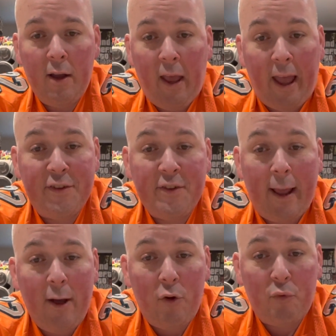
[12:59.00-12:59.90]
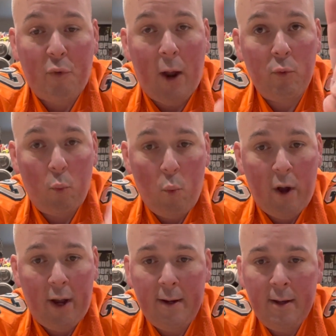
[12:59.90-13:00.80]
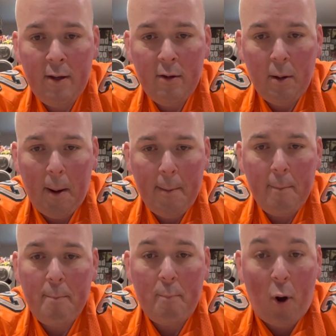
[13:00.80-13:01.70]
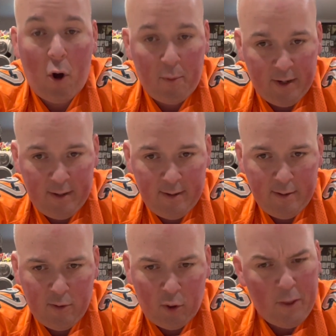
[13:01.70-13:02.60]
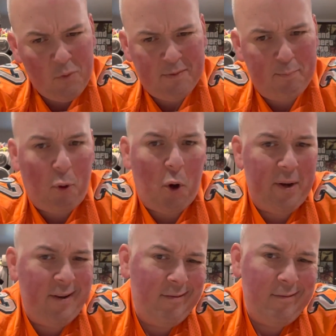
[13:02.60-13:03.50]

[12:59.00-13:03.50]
Estelle, round 1. Barbin. Oh, I thought it was Bourbon.